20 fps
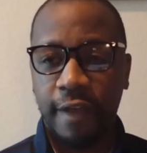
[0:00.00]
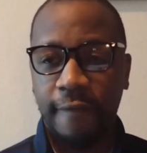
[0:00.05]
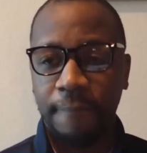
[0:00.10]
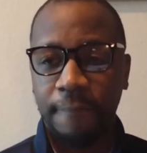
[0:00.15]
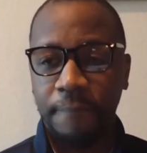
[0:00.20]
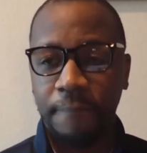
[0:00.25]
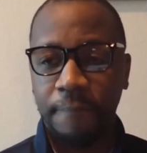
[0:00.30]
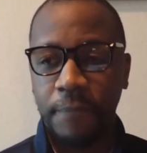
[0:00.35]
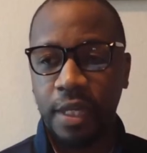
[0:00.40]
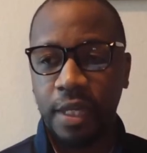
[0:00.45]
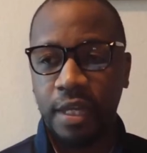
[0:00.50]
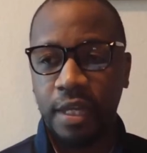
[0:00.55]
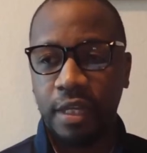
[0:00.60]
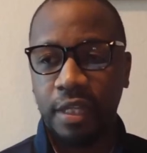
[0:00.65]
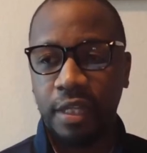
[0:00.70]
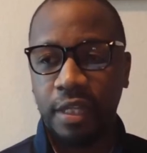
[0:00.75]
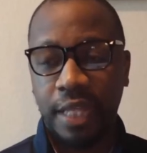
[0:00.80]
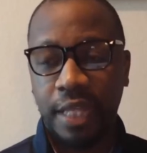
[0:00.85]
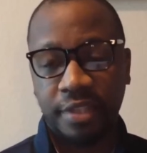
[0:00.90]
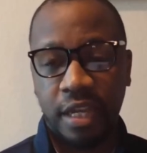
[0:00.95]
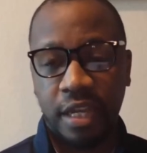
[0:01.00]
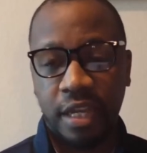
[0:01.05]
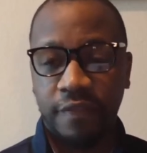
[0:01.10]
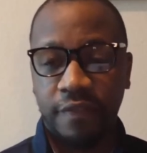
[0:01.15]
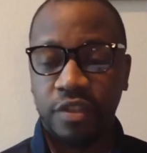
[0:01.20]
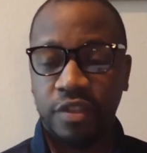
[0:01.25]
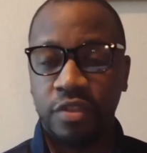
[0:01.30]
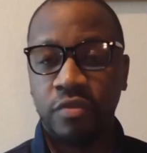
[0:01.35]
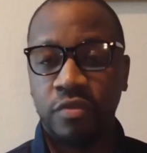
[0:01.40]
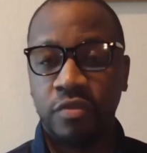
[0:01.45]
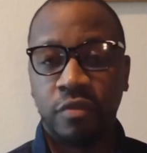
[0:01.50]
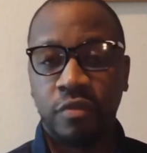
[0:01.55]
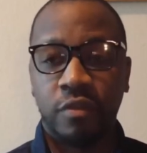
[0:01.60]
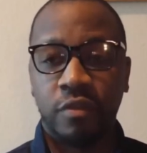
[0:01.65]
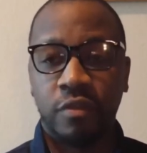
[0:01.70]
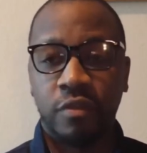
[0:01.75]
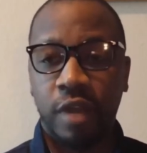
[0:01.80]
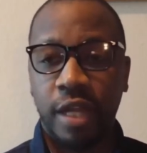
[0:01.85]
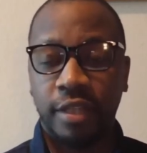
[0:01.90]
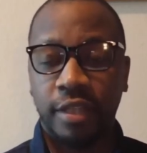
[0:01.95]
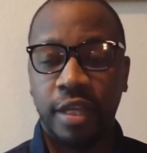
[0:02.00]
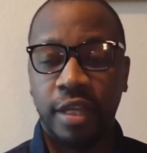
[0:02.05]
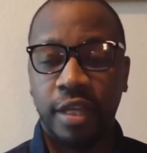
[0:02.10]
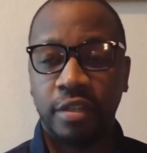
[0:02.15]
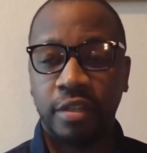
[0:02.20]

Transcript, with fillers: uh, and that's kind of the two-in-one right there.